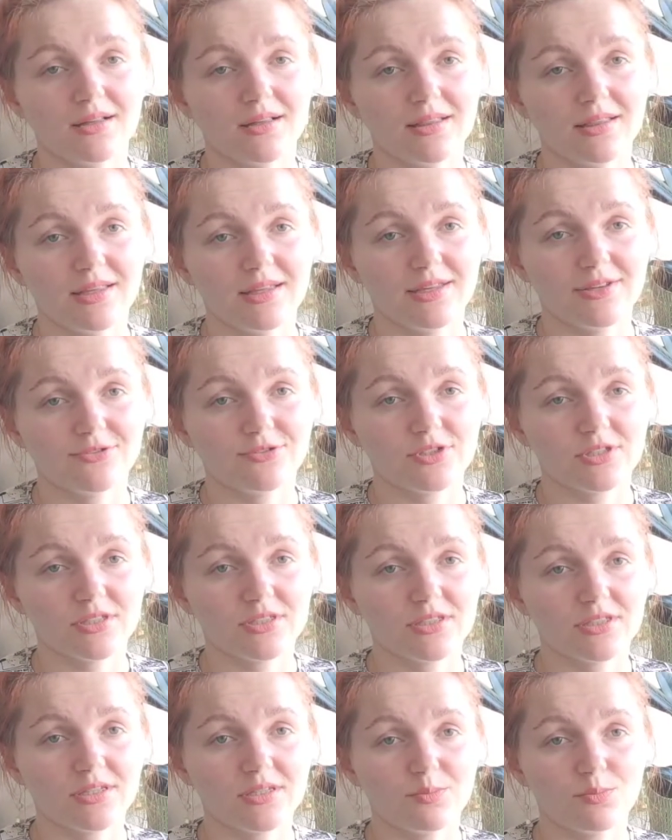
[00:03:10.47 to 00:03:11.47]
leaves
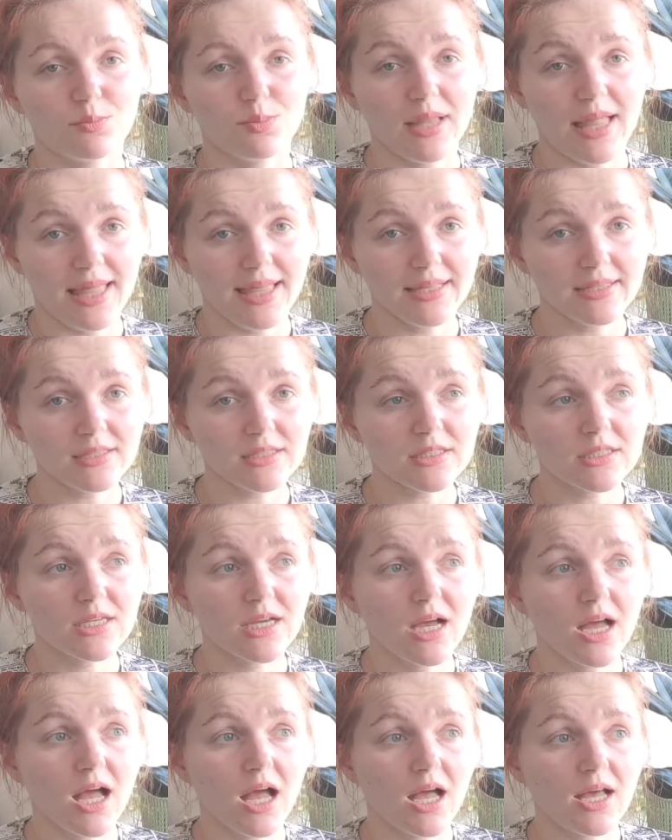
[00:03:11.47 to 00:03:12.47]
plant,
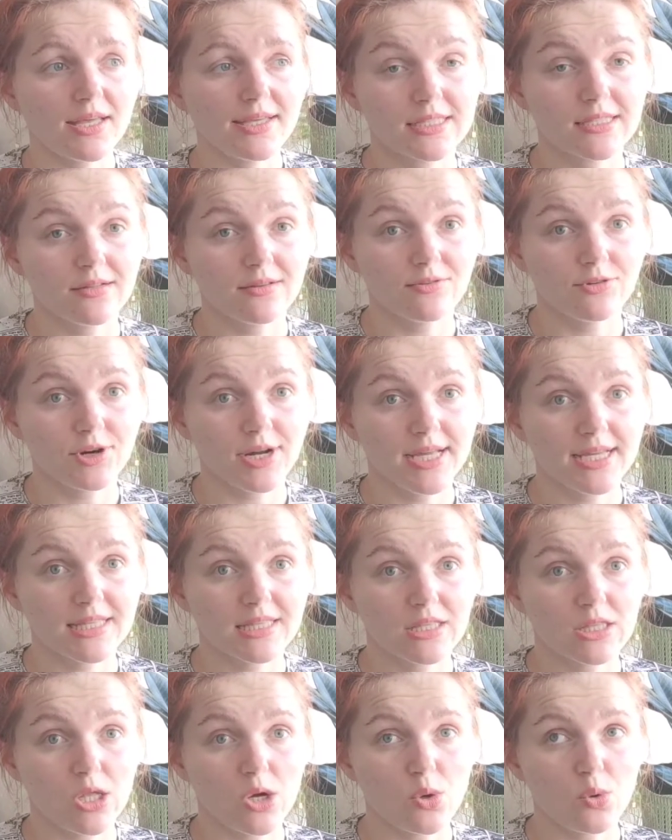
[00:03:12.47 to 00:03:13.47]
can
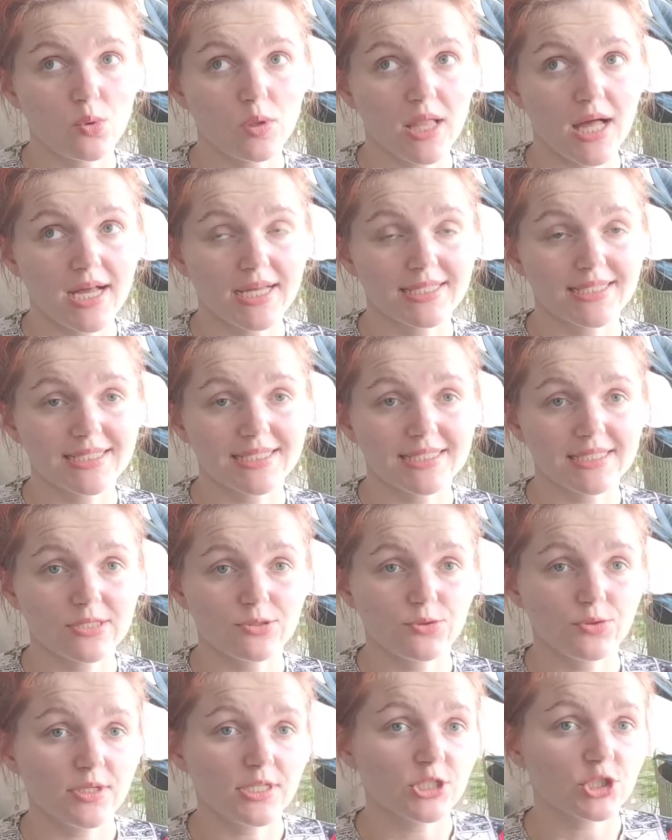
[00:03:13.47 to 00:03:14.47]
tolerate low lighting
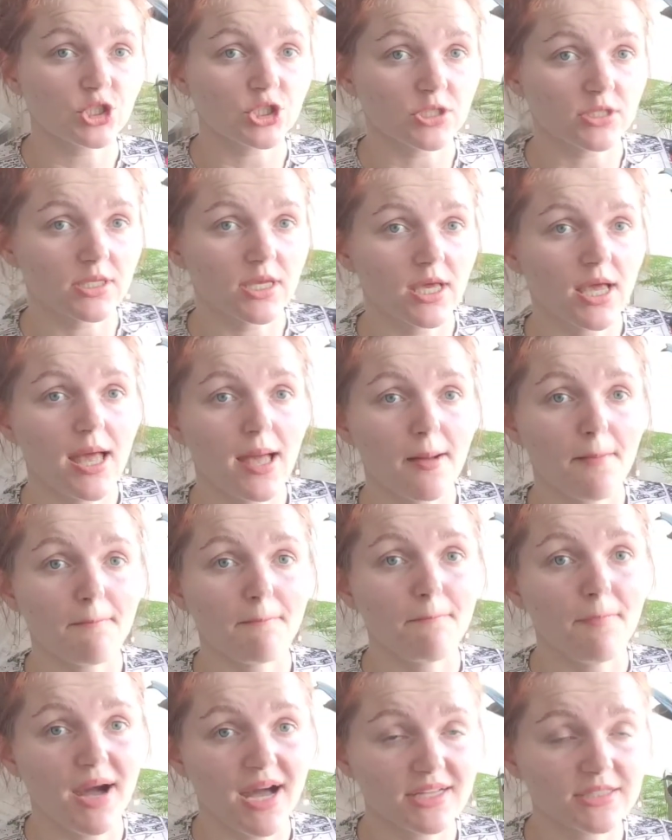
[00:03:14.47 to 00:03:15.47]
situation
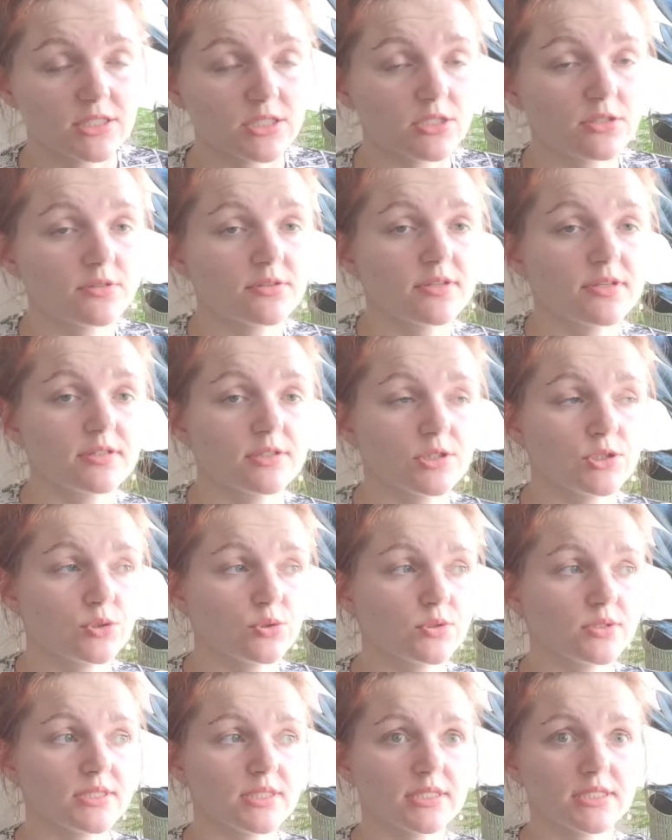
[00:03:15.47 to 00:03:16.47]
better than
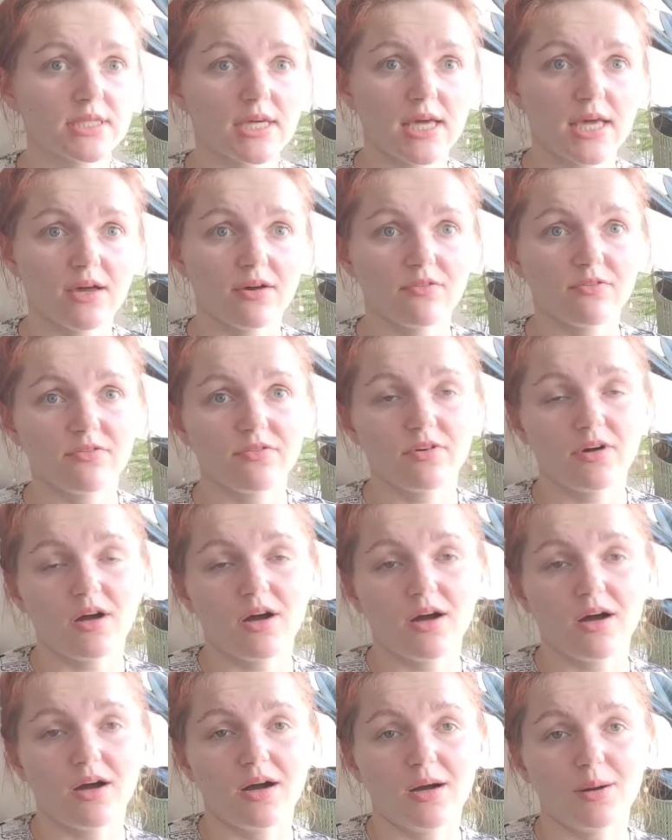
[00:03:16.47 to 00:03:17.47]
those that have
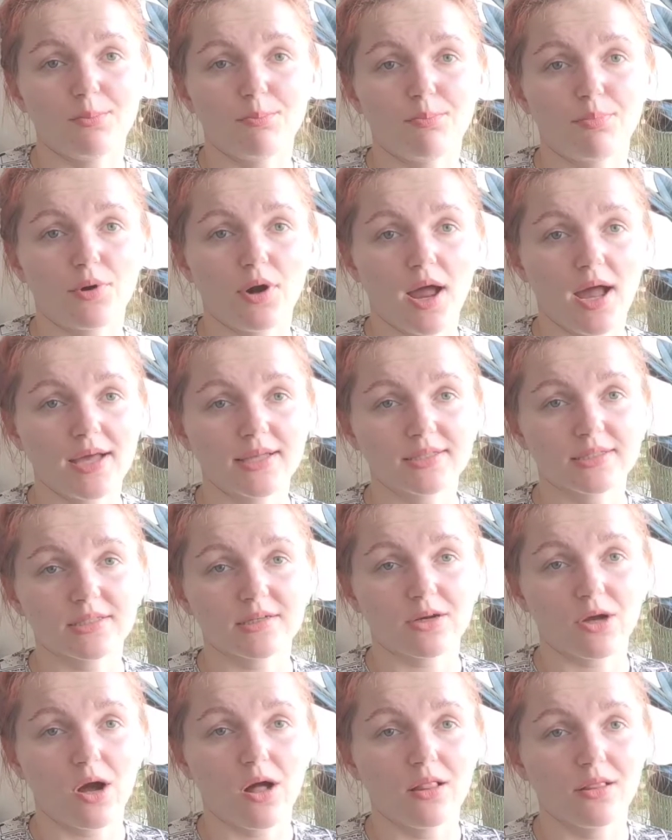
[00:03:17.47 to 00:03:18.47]

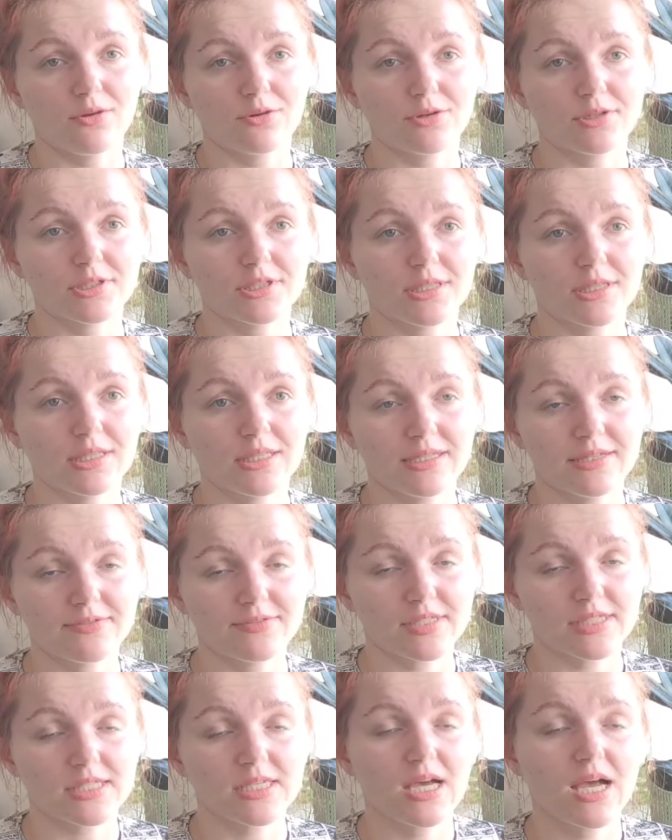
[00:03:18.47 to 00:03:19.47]
bright colored
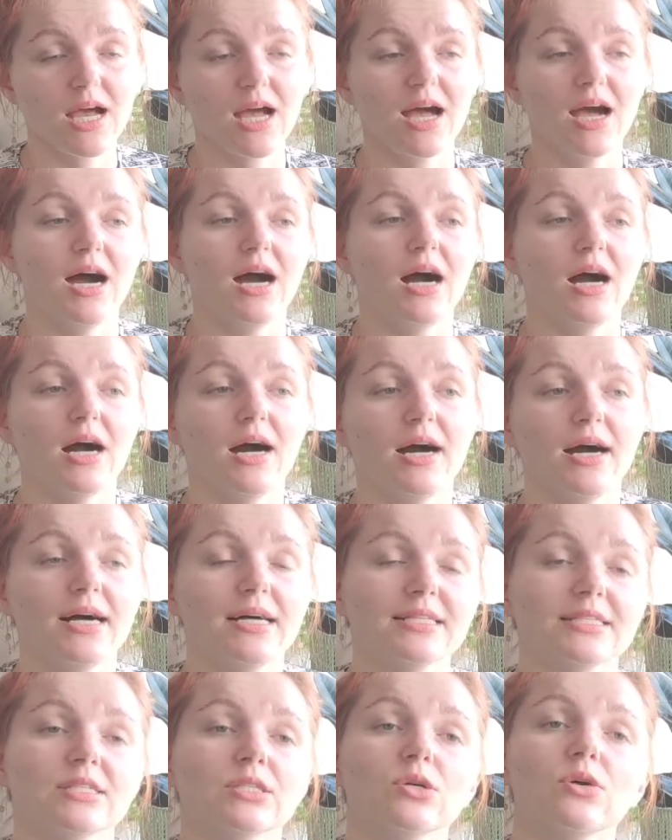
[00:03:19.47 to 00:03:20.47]
leaves.
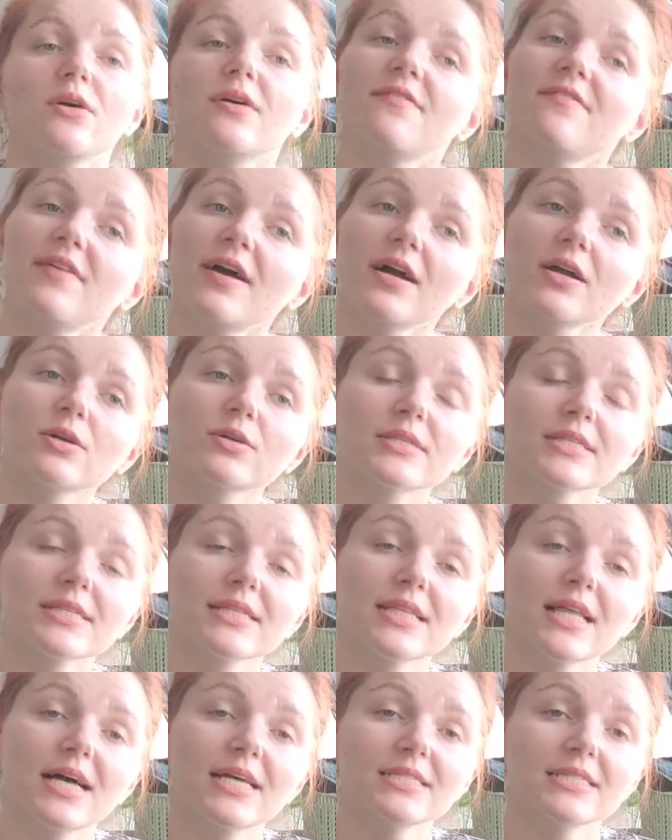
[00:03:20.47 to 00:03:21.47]
So Ficus
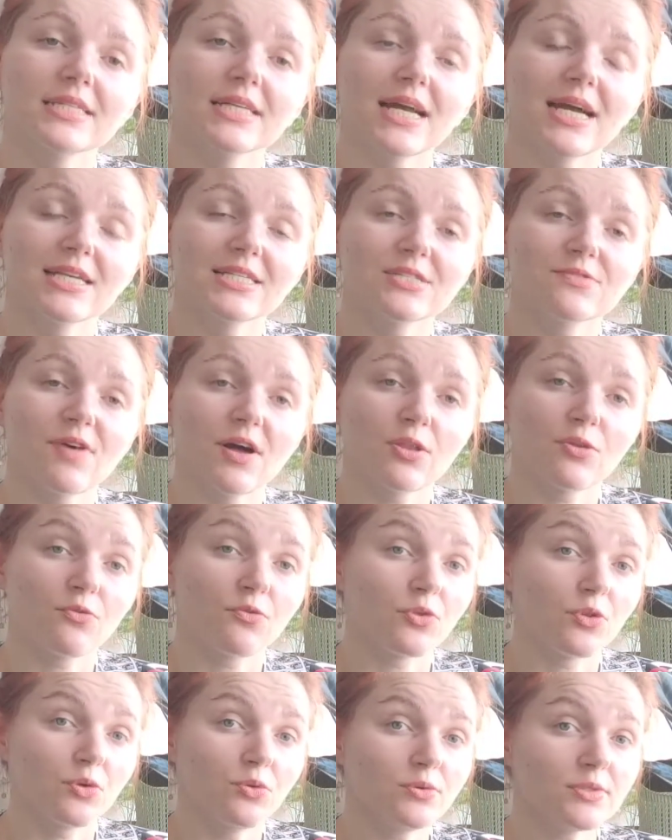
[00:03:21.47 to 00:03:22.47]
Elastica is one
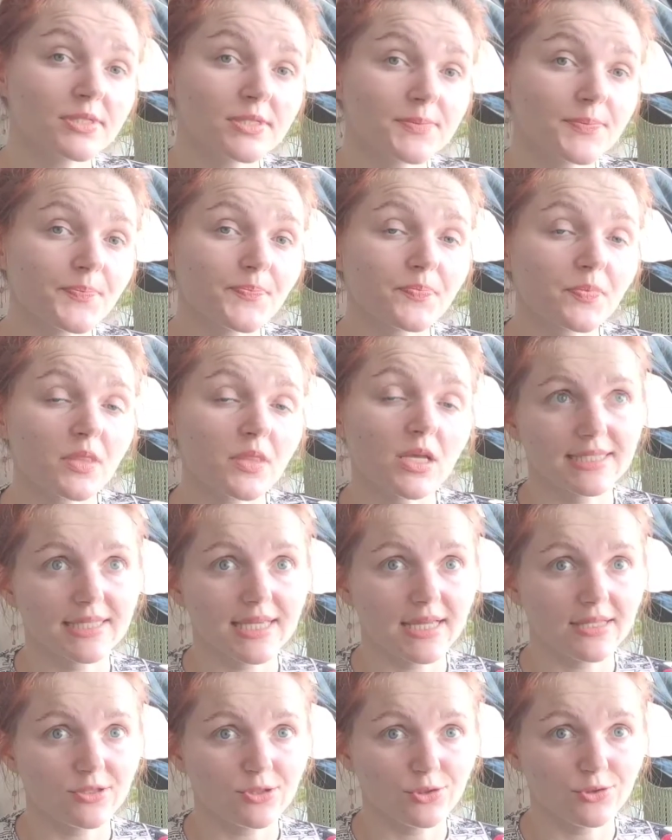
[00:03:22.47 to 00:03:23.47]
of those. It
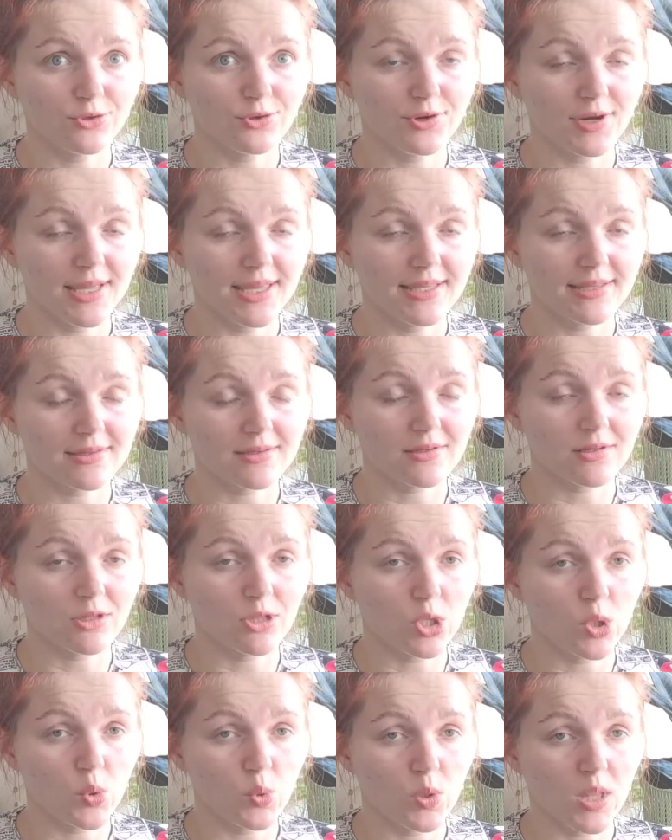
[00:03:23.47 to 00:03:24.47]
can tolerate
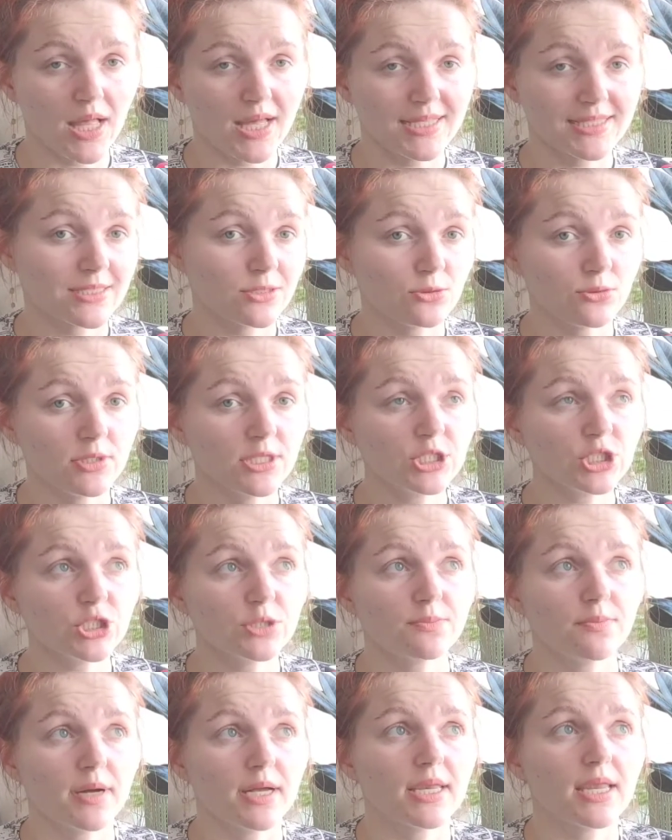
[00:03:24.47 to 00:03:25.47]
low light
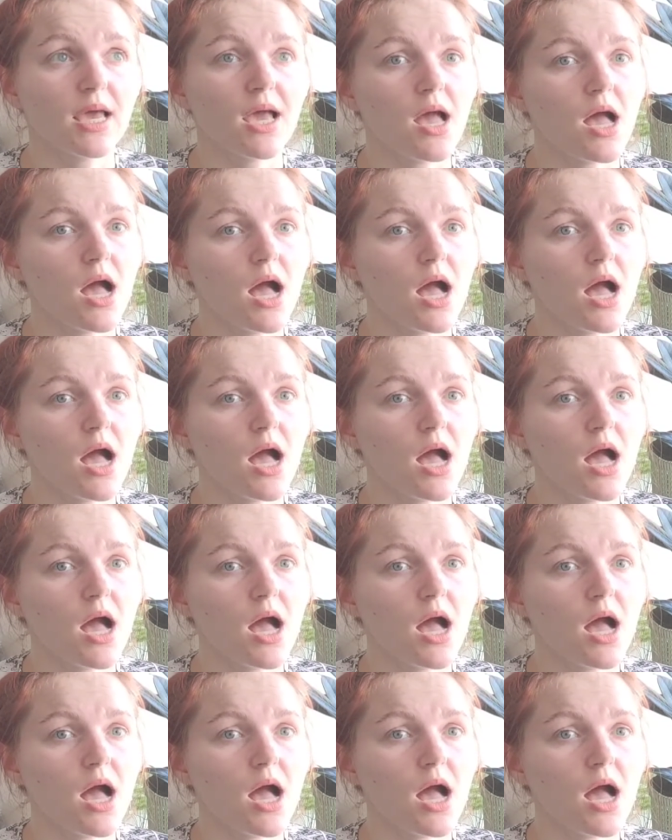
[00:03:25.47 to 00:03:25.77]
situation, but